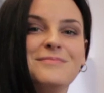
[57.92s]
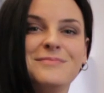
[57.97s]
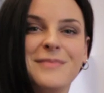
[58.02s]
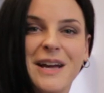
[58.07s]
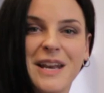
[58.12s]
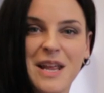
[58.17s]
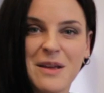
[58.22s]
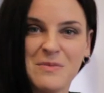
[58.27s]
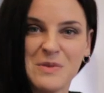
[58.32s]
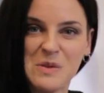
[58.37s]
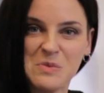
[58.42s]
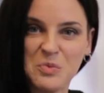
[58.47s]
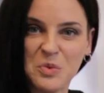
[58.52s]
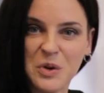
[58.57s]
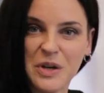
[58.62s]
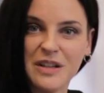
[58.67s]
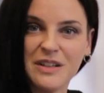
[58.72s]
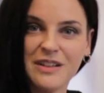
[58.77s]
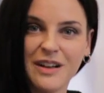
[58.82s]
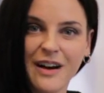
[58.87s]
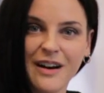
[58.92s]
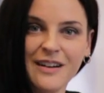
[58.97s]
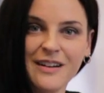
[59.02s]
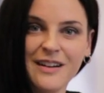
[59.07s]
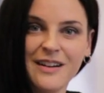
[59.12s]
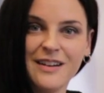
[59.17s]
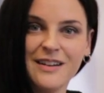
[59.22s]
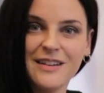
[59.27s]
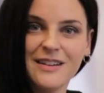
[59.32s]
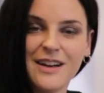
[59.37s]
My name is Brie
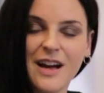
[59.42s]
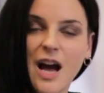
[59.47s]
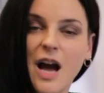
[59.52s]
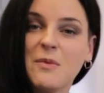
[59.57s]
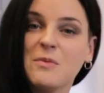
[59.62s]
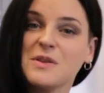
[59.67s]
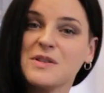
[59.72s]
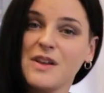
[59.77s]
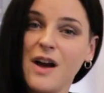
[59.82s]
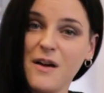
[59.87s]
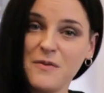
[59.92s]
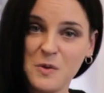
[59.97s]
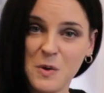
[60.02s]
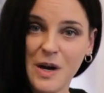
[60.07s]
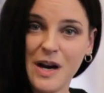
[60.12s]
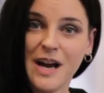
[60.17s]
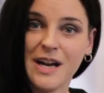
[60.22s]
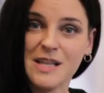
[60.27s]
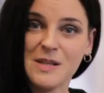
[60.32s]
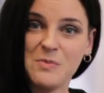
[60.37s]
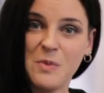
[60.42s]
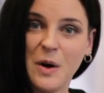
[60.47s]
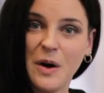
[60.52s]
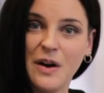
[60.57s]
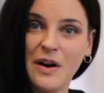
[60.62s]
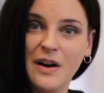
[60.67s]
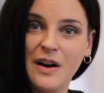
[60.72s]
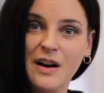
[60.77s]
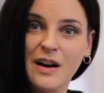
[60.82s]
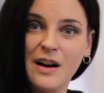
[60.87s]
Clark, I'm a software
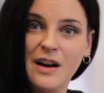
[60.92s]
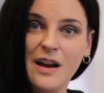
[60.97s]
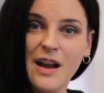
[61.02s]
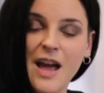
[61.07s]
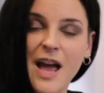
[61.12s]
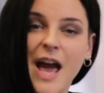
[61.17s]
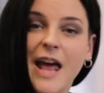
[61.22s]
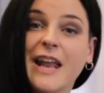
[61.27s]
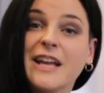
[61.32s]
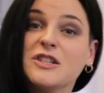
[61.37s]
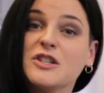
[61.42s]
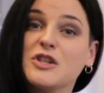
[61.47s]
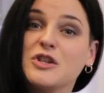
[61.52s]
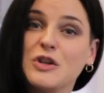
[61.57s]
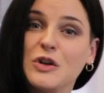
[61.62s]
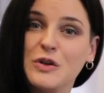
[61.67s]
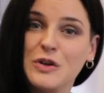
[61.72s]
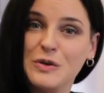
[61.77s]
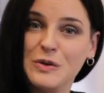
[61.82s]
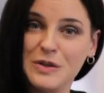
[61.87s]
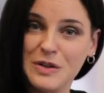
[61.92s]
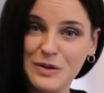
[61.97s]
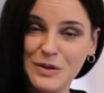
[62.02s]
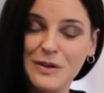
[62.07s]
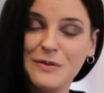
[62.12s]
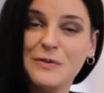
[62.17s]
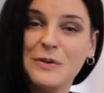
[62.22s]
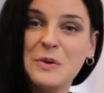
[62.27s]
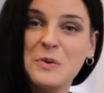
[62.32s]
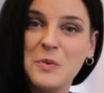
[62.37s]
expert, and I just showed you two
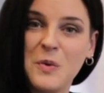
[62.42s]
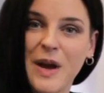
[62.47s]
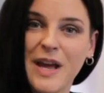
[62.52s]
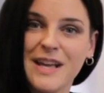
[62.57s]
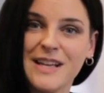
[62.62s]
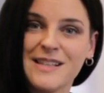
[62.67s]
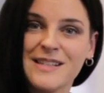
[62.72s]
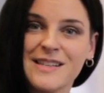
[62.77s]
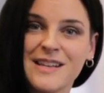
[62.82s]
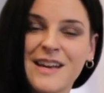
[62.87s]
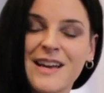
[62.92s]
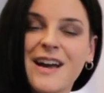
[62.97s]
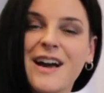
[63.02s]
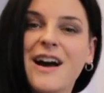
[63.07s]
different ways